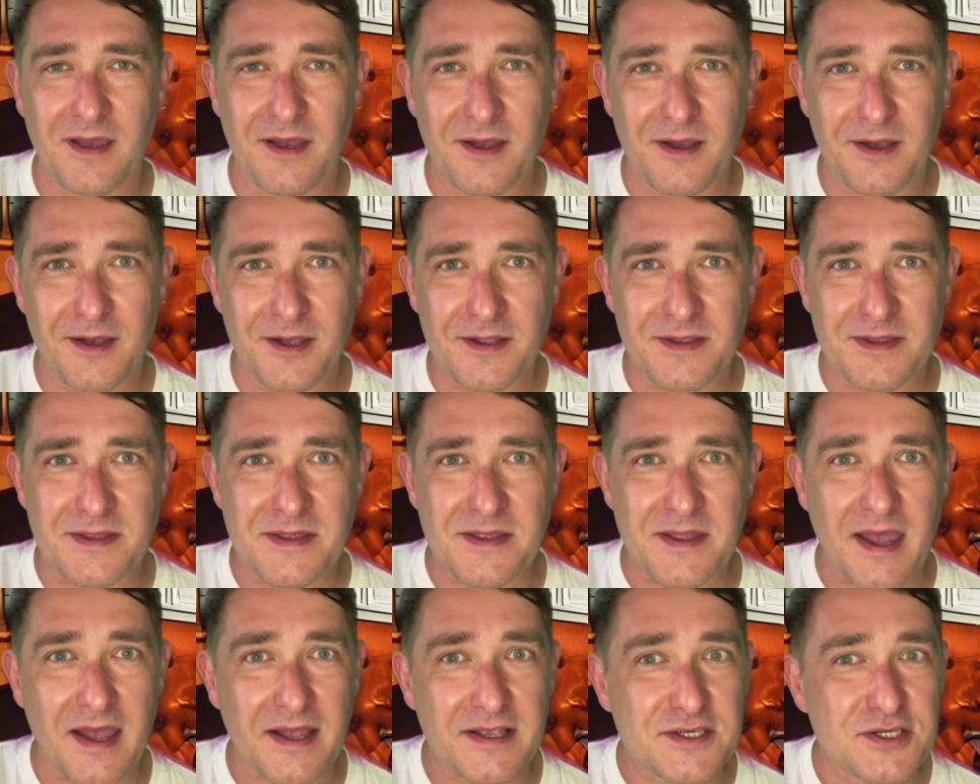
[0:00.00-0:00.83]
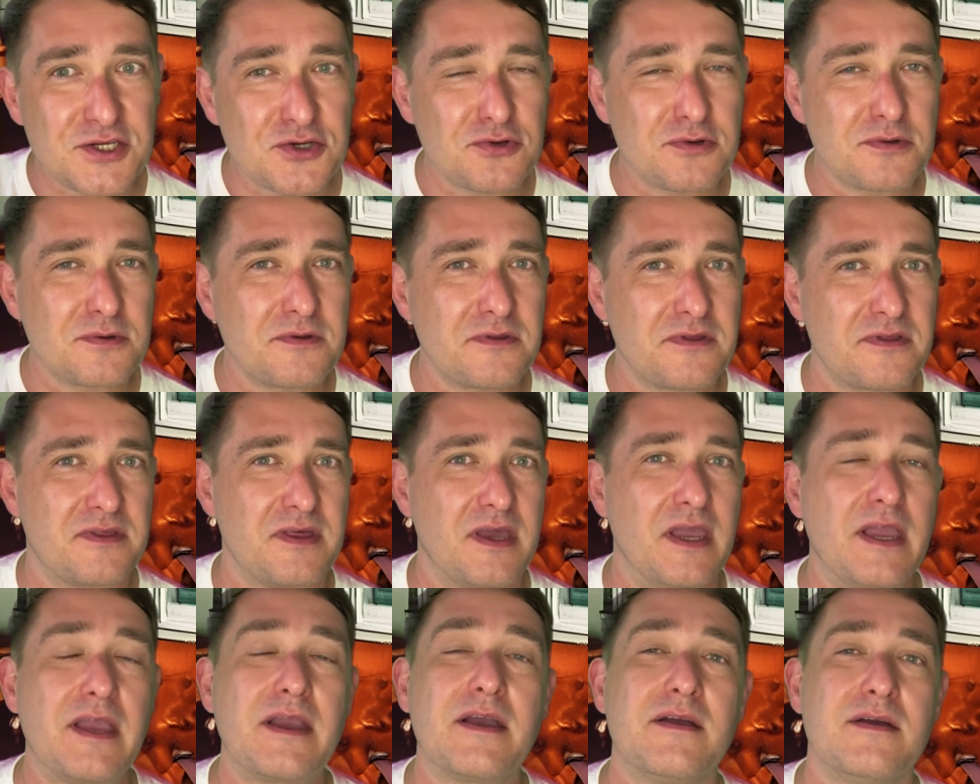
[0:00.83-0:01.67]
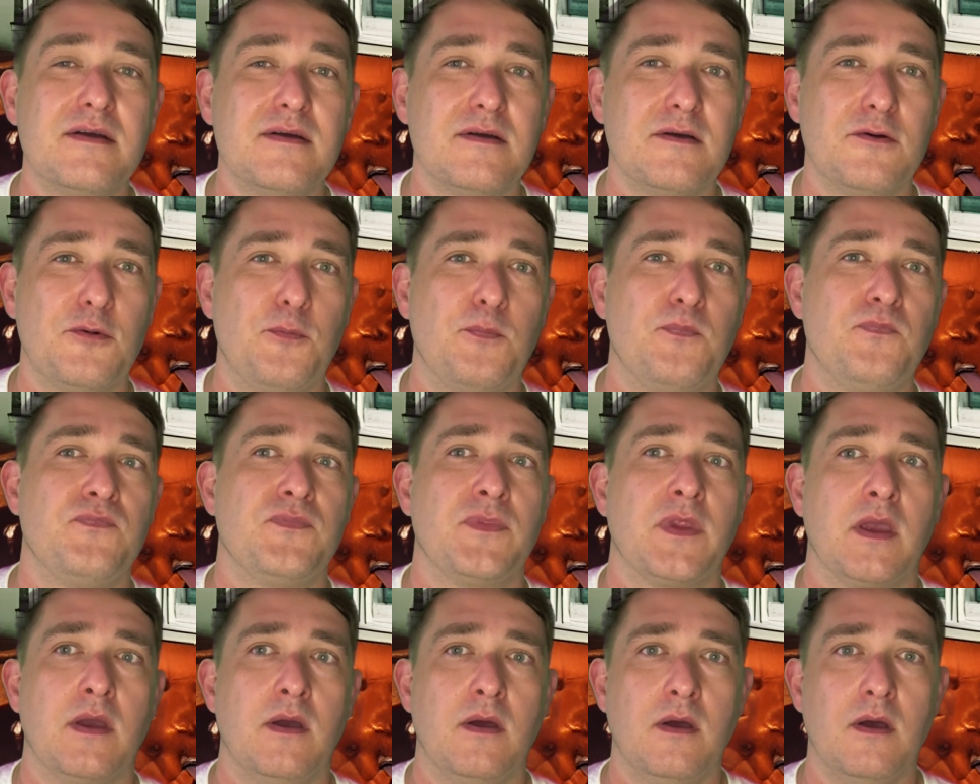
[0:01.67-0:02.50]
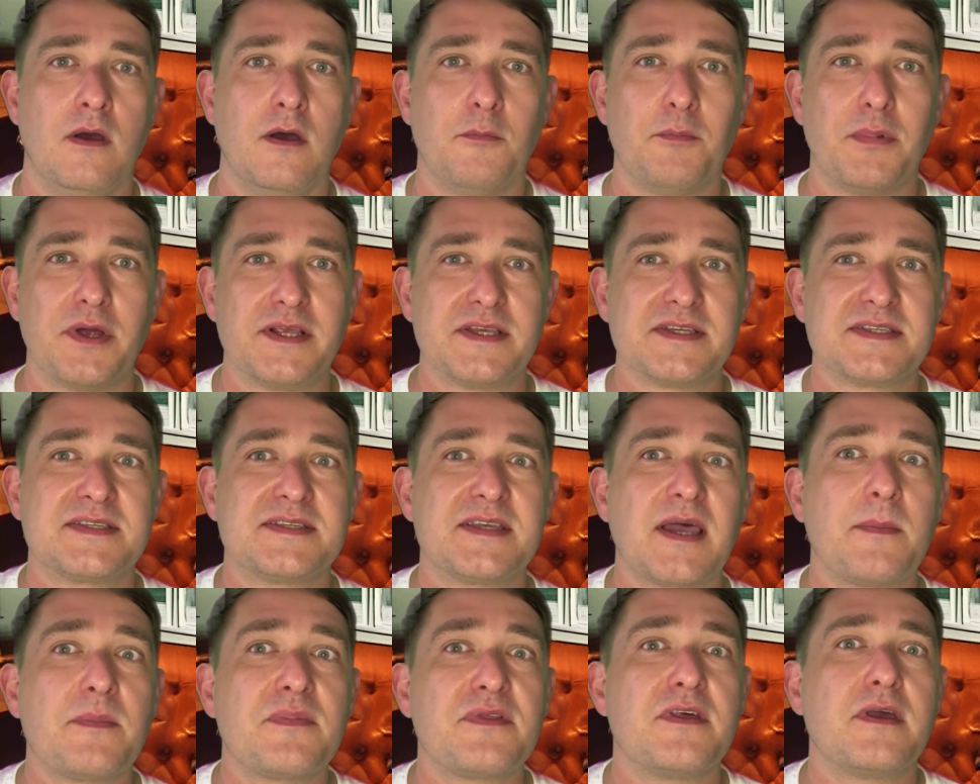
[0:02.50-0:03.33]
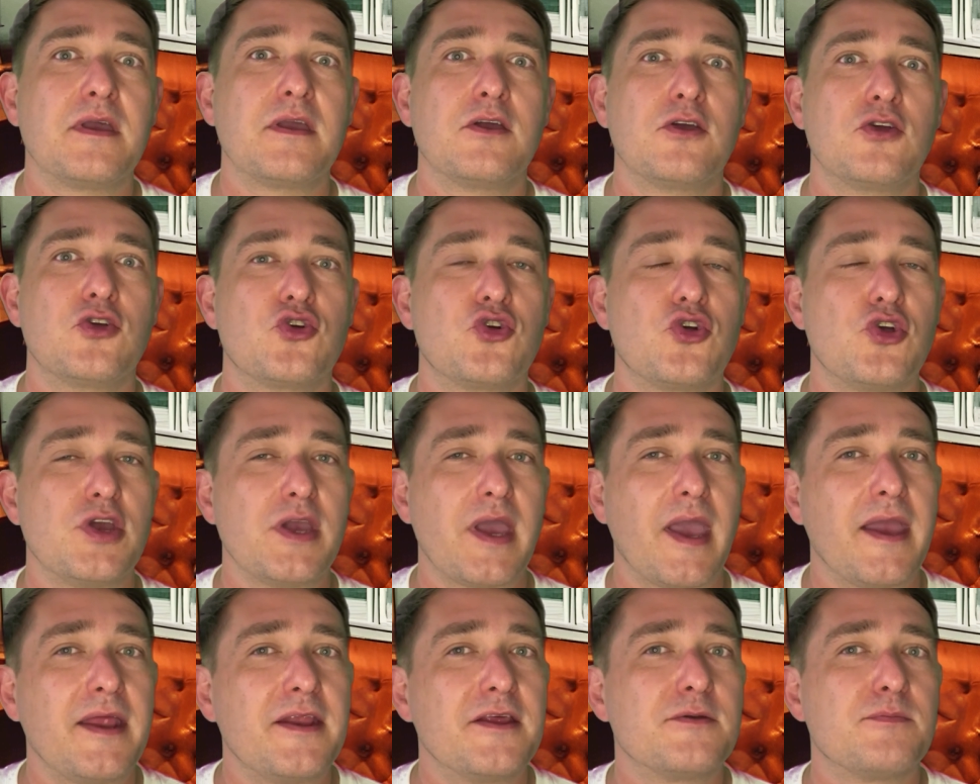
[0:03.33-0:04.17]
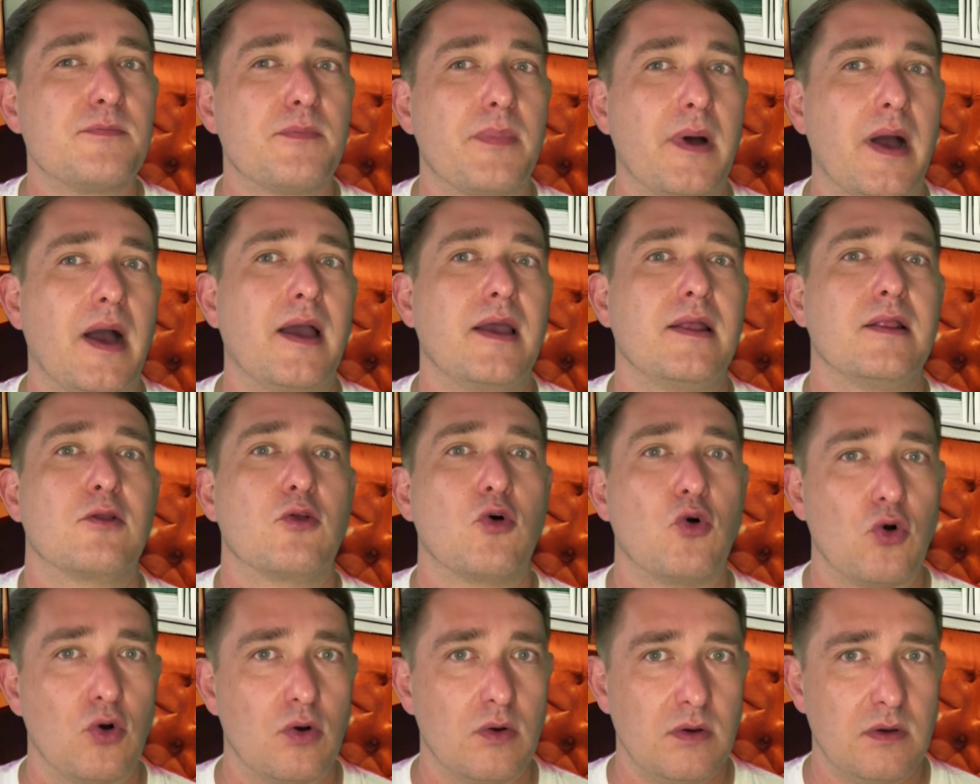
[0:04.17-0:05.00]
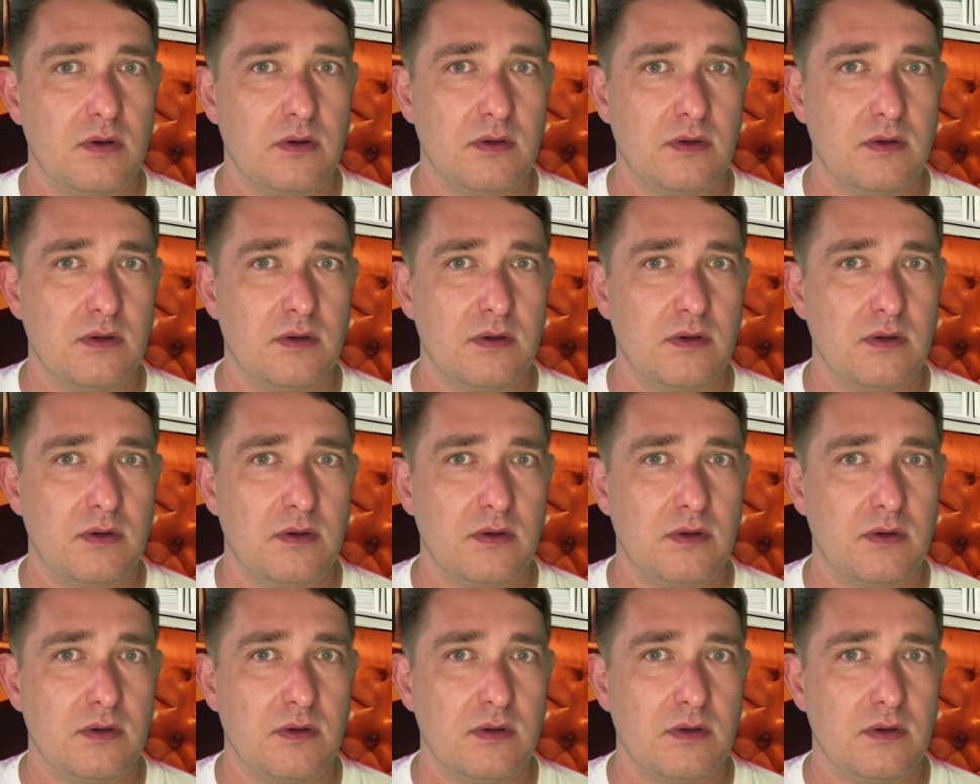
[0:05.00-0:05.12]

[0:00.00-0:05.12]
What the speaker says: a natural thing, but is something created by law.